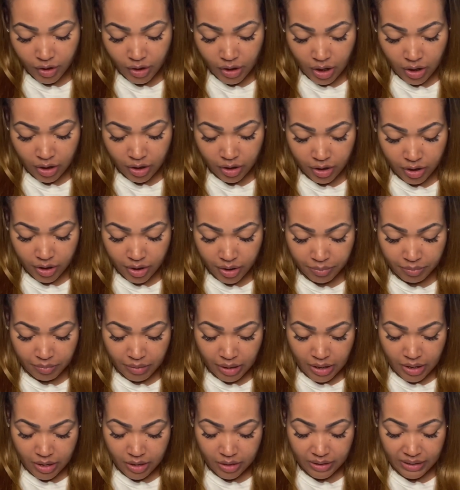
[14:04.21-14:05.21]

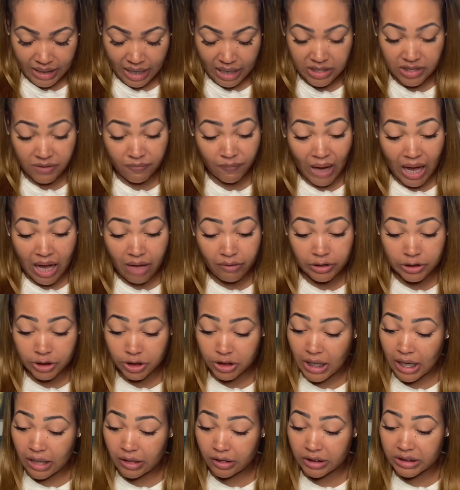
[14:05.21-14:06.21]
that's
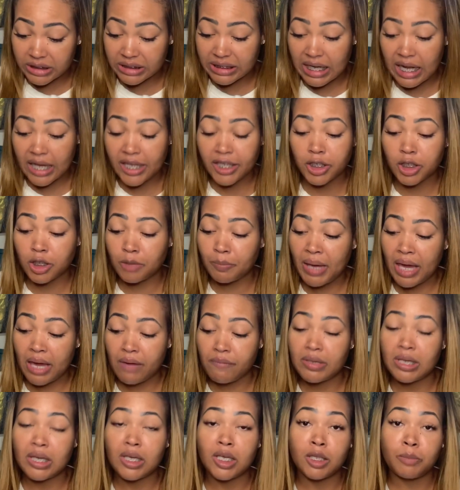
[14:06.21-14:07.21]
$500 that I ended up
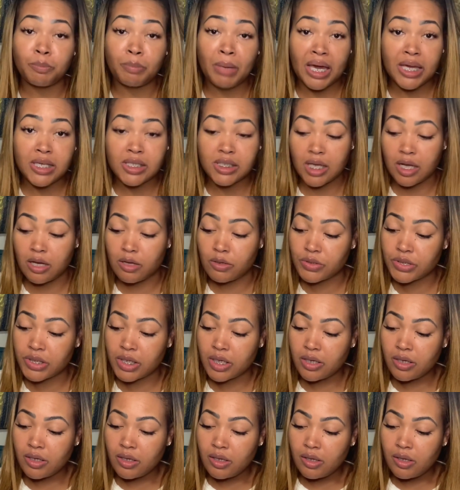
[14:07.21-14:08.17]
having in pesos.